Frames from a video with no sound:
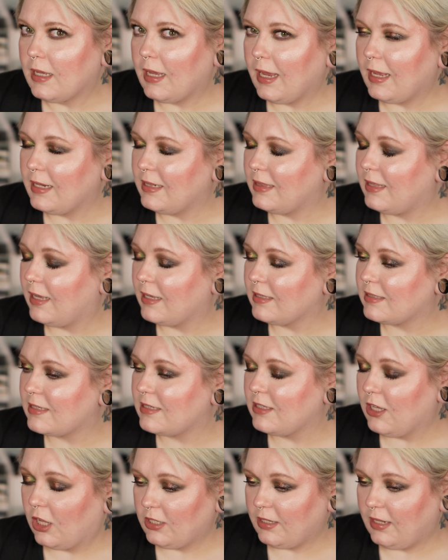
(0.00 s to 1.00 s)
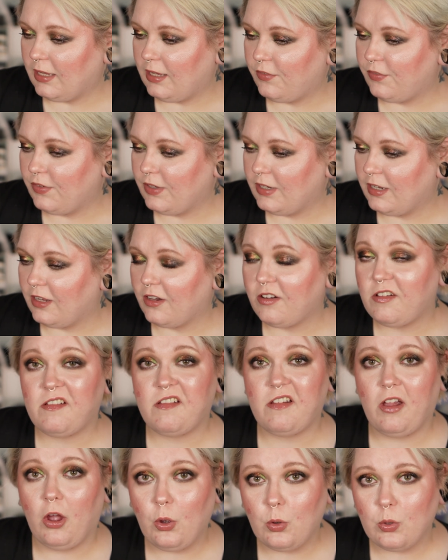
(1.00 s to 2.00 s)
And that's not even a
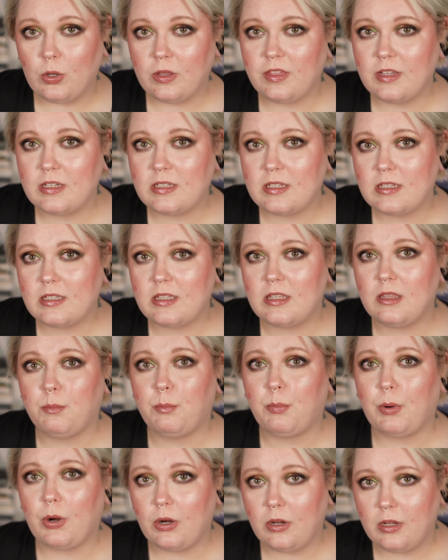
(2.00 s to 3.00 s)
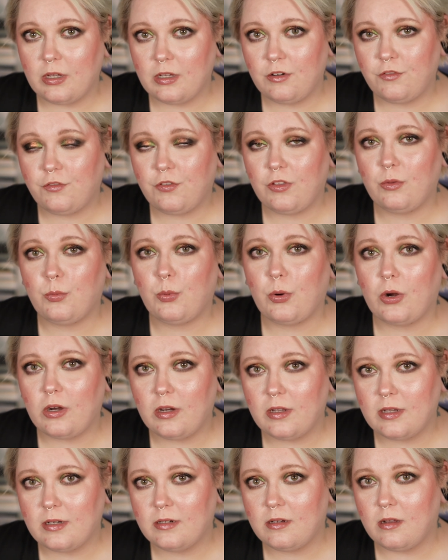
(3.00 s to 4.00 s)
joke. This is the Birkin for the
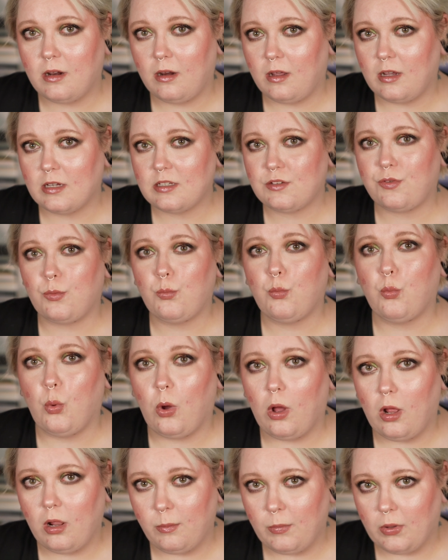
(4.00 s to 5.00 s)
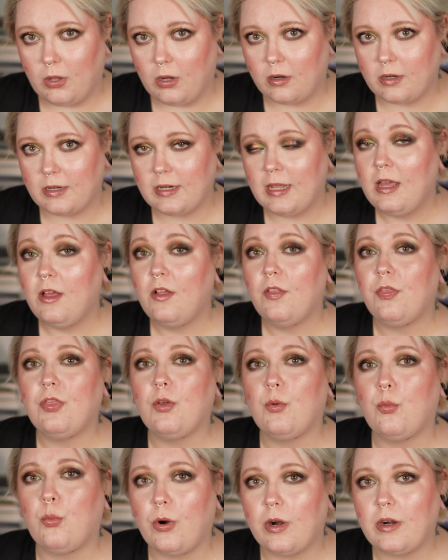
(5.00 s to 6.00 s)
WIRKIN class from Walmart.
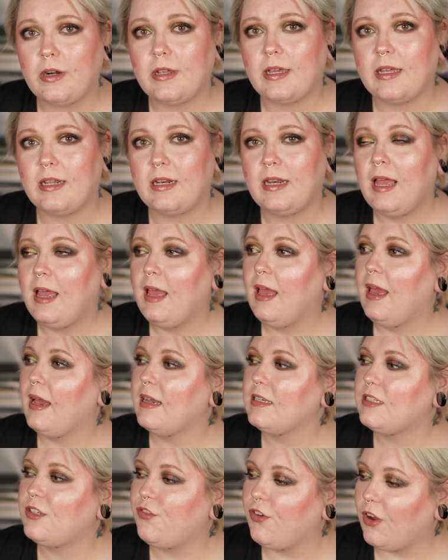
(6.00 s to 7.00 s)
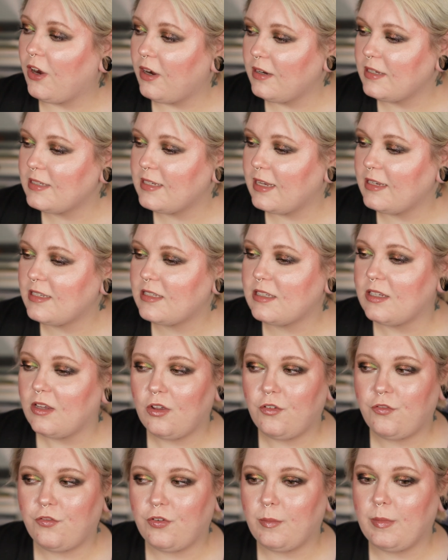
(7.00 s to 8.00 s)
The WIRKIN. As far as I
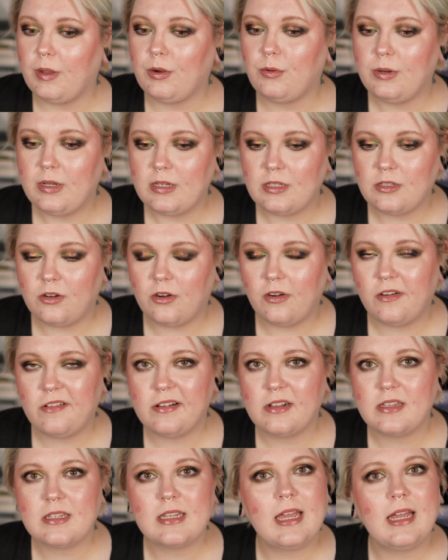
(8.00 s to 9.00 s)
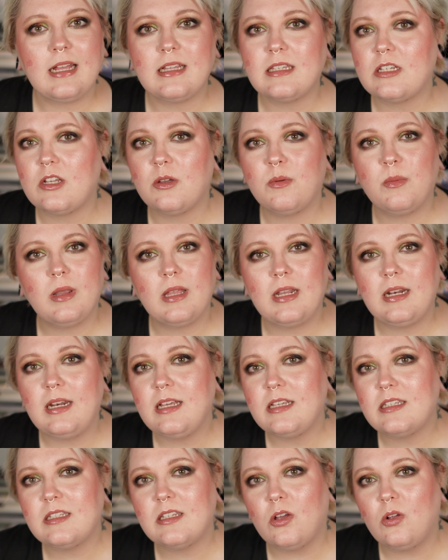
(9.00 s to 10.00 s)
saw from my research, it's
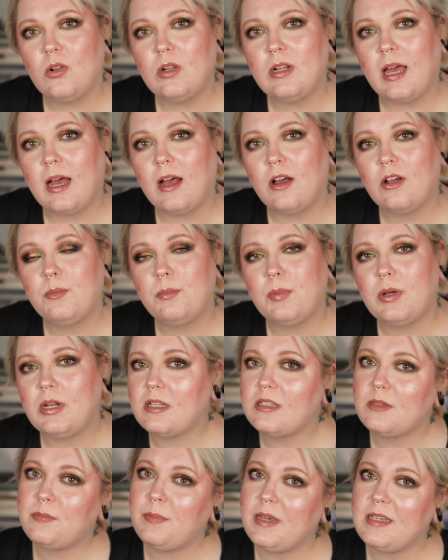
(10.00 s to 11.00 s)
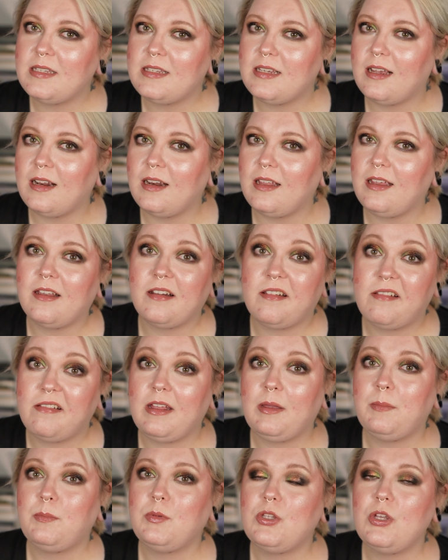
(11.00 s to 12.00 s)
completely sold out, but it's basically a
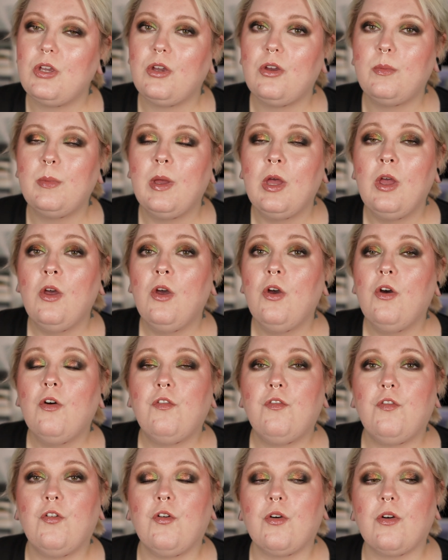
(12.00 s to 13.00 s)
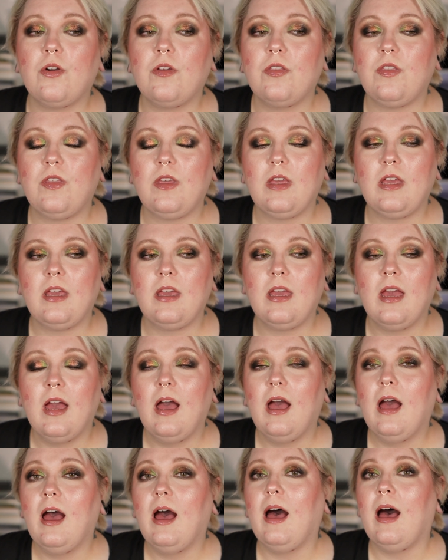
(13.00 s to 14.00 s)
cheap dupe for the
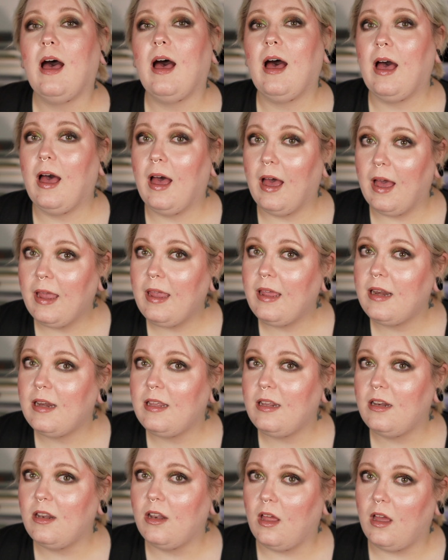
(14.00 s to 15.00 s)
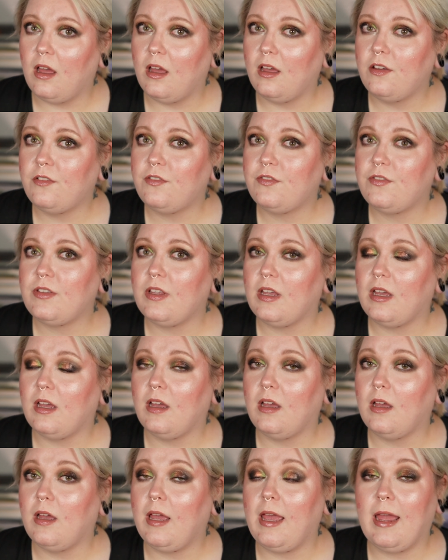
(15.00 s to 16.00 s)
highly loved
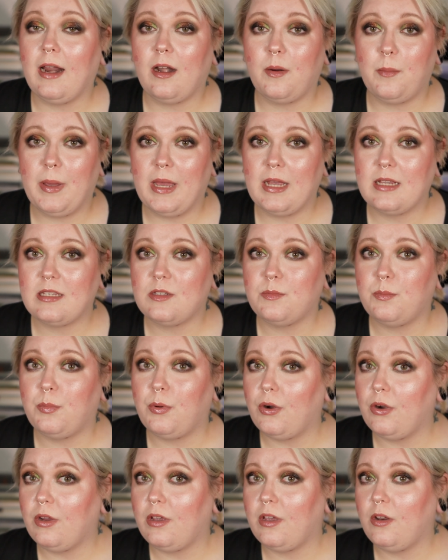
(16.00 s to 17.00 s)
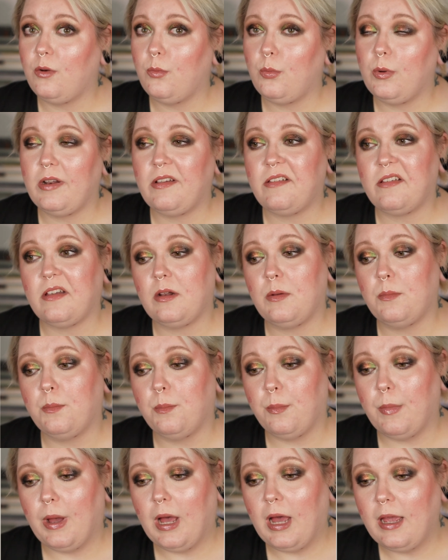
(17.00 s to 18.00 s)
Hermes Birkin, which in
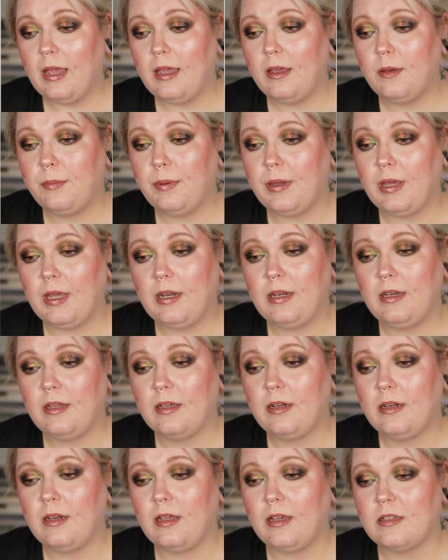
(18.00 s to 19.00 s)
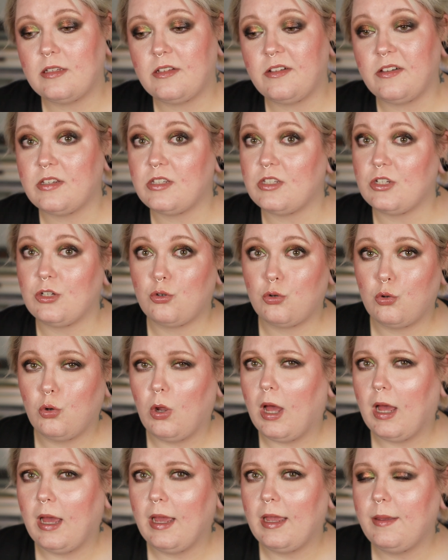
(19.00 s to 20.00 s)
my opinion is just a
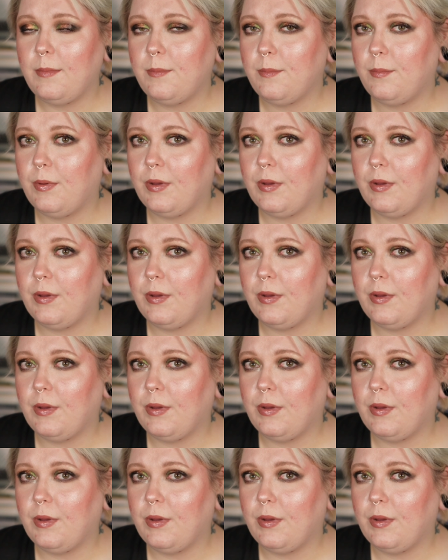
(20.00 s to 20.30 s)
crime.